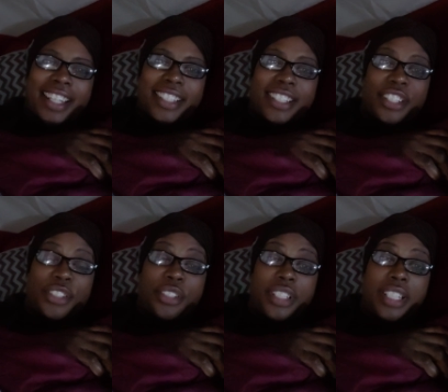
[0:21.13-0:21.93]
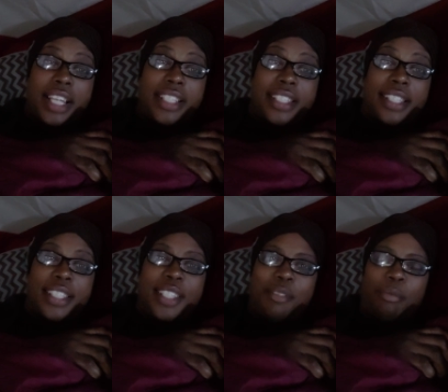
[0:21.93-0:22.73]
I had another good night's
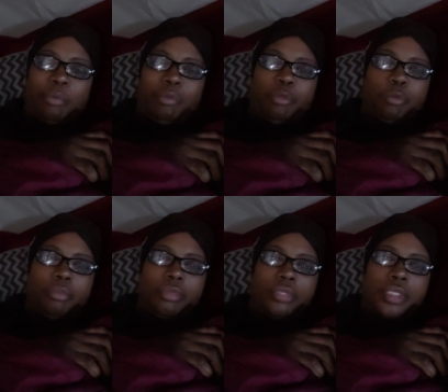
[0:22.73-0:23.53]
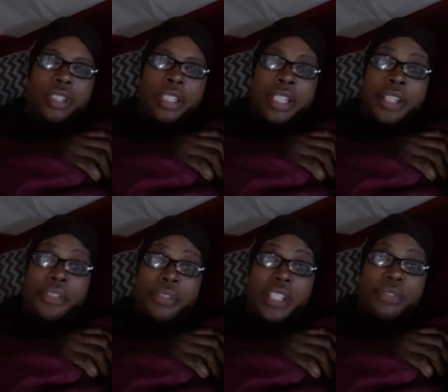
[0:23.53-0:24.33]
sleep, another
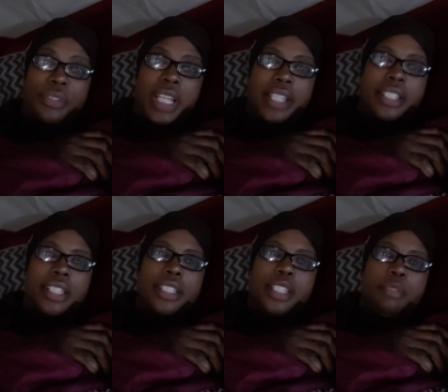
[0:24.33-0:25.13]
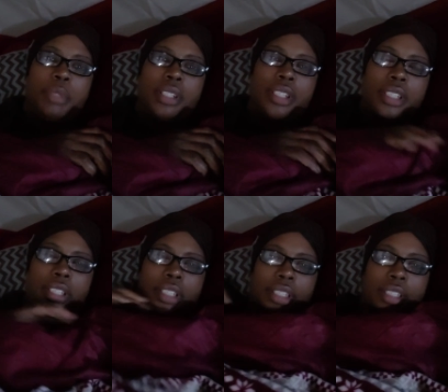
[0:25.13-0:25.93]
restful night's sleep.
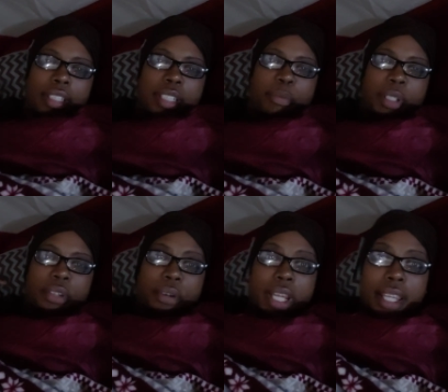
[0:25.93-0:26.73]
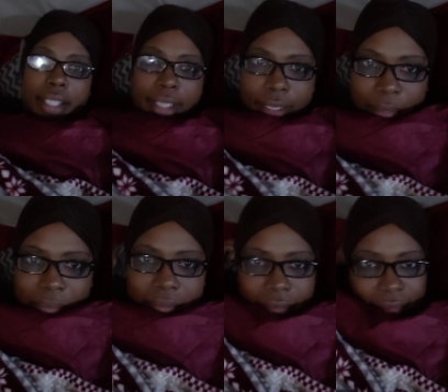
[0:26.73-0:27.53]
It's been great
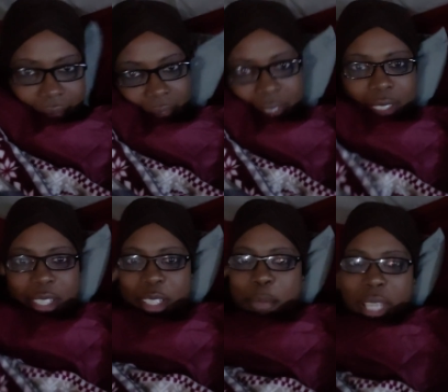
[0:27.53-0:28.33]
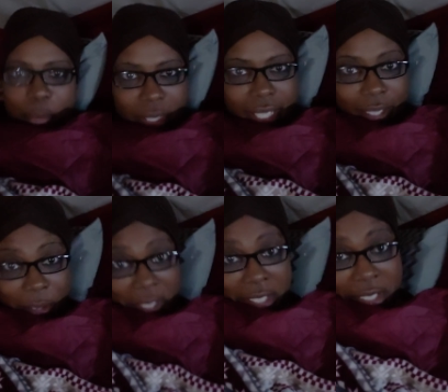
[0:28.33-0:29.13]
to be able to get
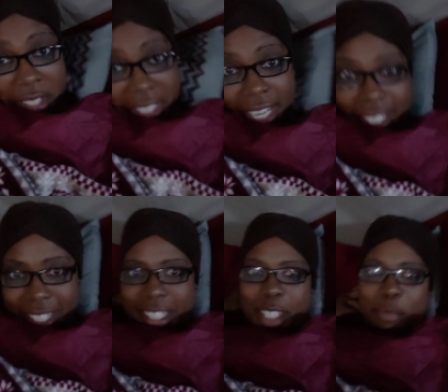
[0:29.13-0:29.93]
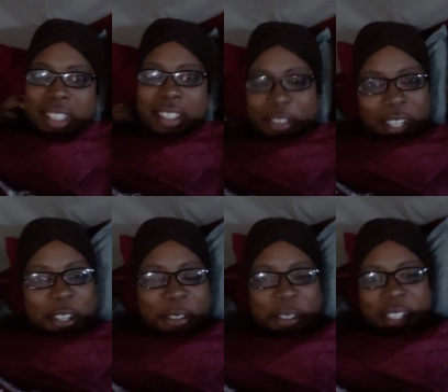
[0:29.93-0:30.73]
all these good night sleeps in a
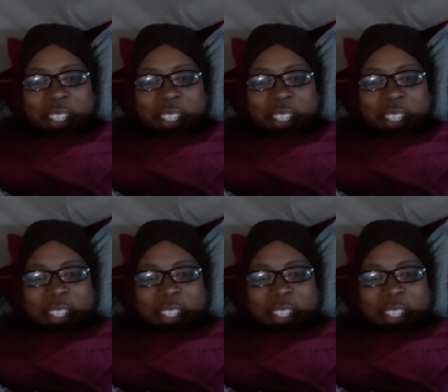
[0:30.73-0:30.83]
row.